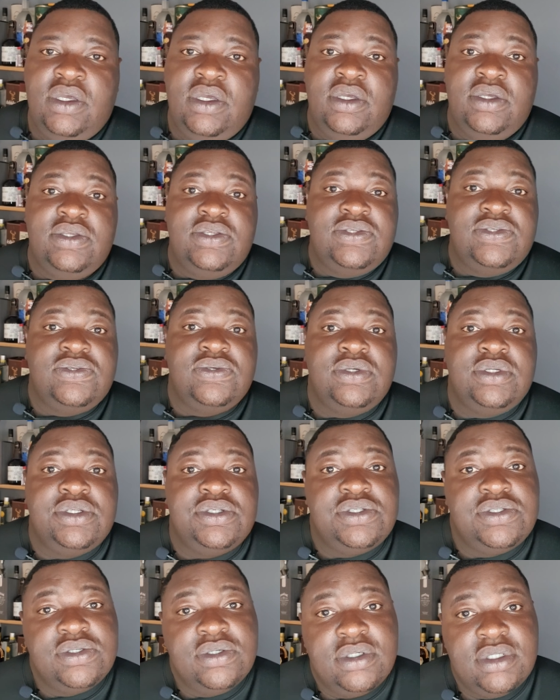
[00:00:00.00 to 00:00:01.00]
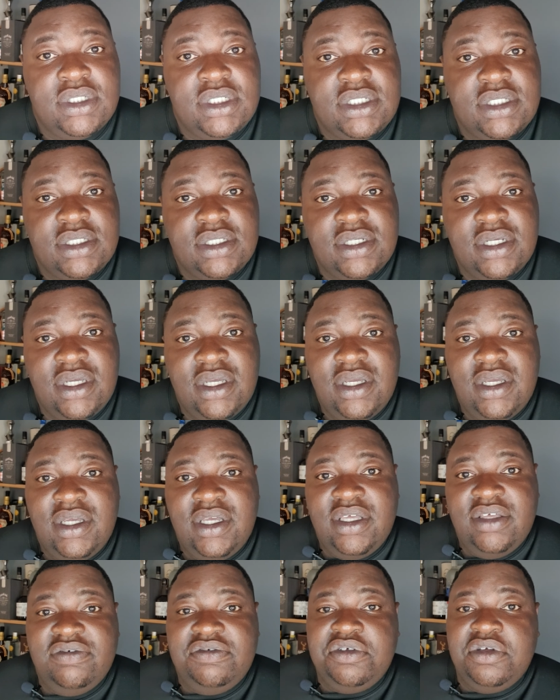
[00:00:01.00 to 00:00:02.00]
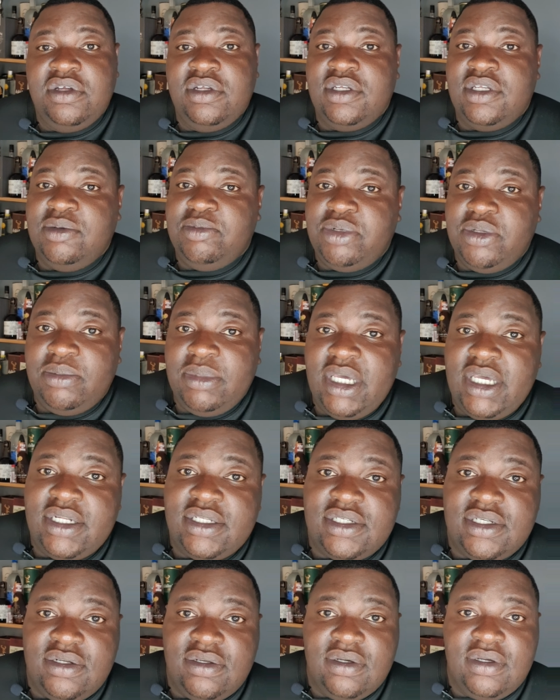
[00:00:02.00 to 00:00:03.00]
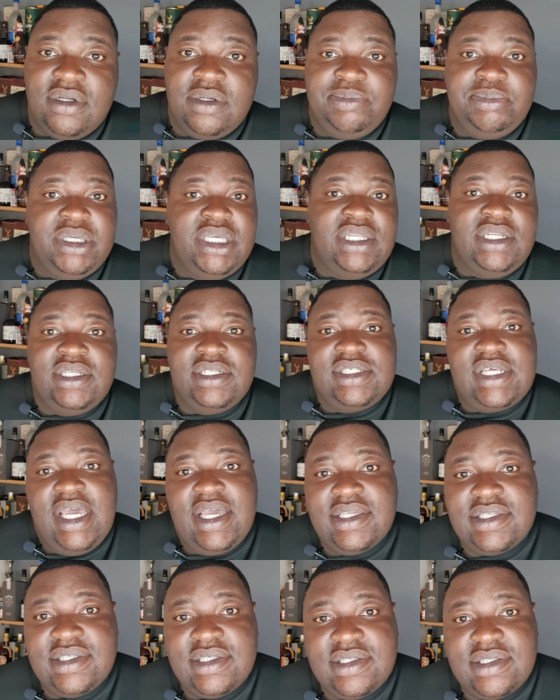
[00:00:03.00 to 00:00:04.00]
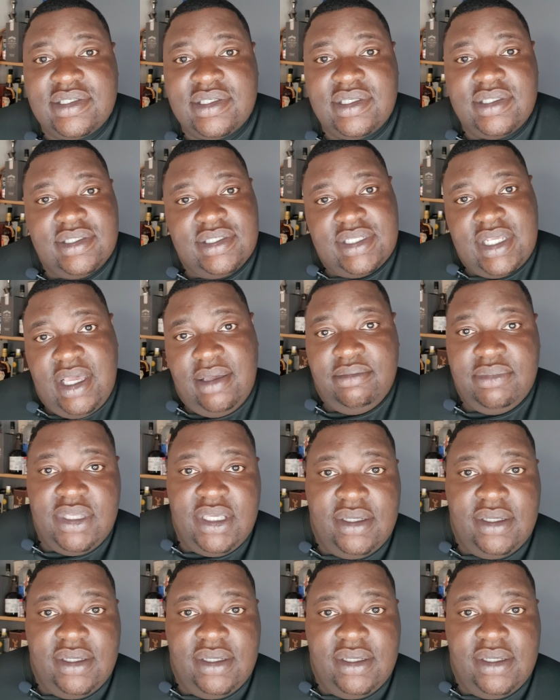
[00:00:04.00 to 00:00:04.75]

So in short, if you're a diplomat, you're not going to pay any taxes in Zambia.